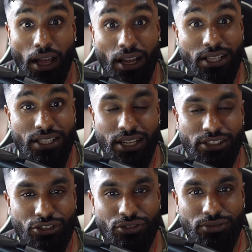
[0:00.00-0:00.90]
like I said,
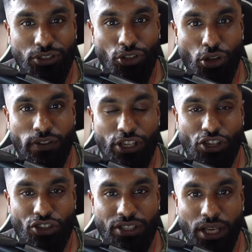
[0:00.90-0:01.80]
no
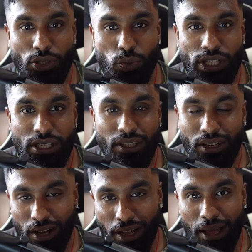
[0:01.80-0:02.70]
videos next week.
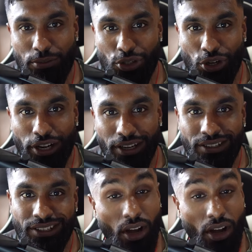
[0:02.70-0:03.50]
I am sorry.